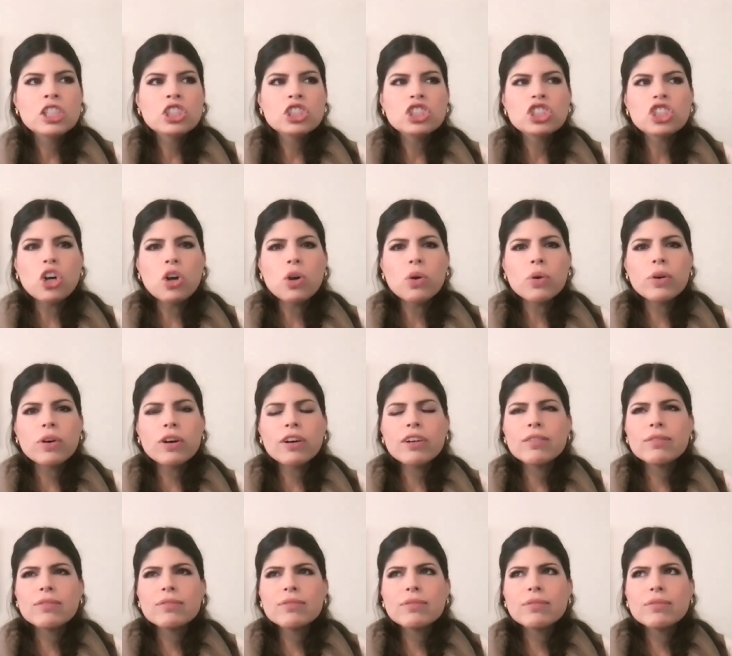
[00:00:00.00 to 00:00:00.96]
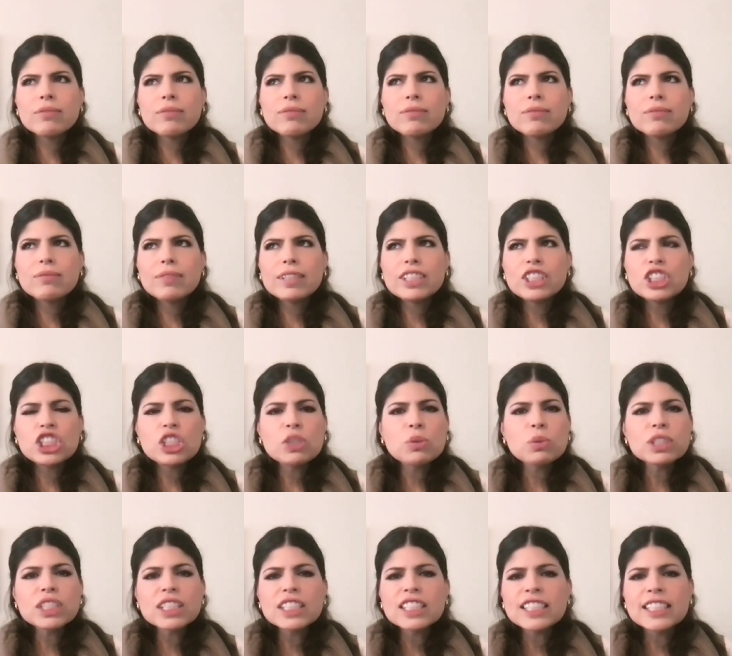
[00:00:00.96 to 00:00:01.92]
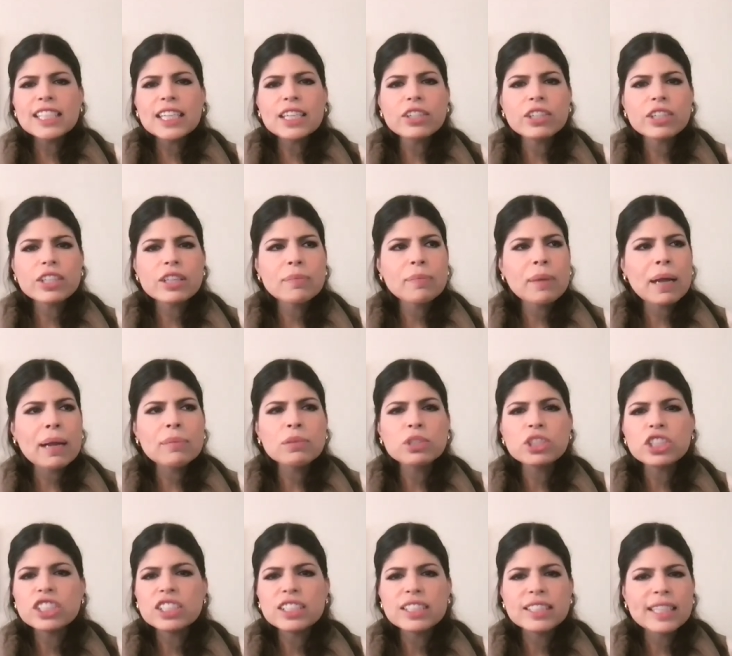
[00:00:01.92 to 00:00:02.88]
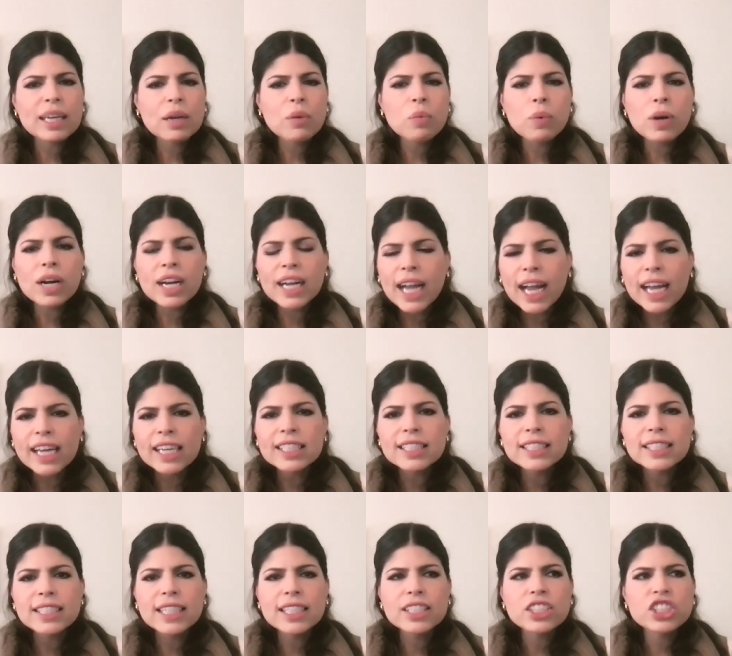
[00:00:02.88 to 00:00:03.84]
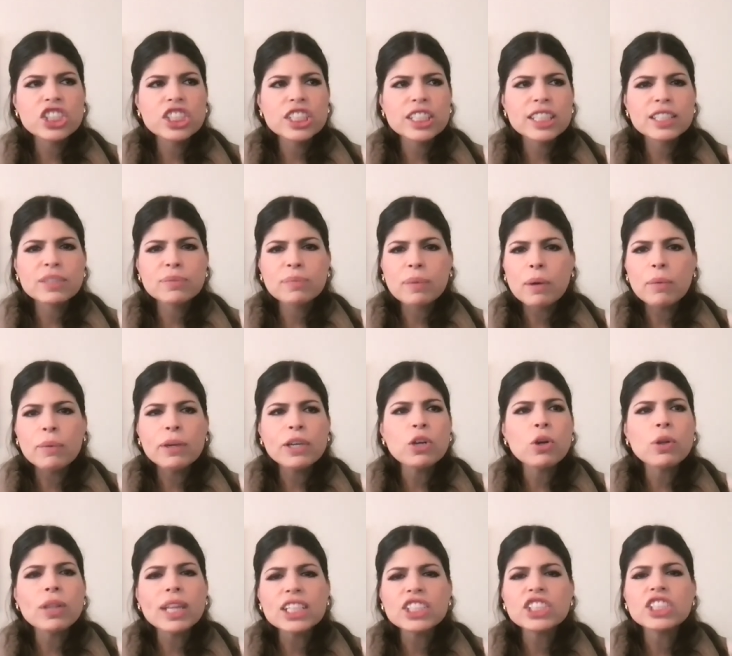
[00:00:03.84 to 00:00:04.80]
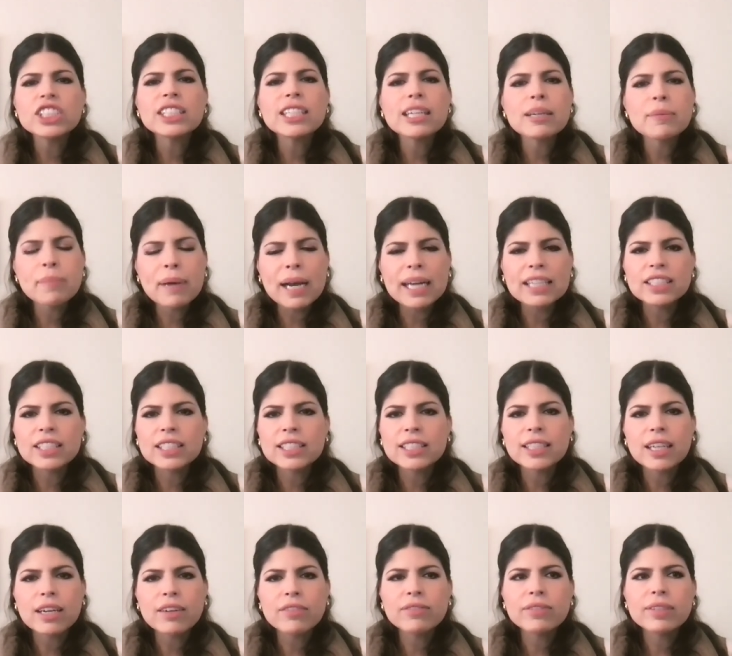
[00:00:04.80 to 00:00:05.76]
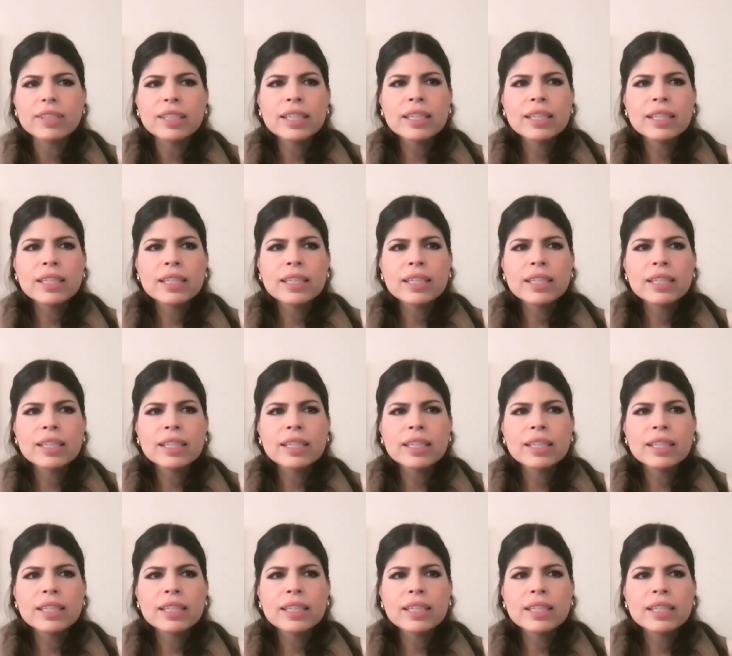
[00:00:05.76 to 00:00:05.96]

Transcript: So she was a sinner. The Bible doesn't say what kind of sin she did, but we know that she did bad stuff.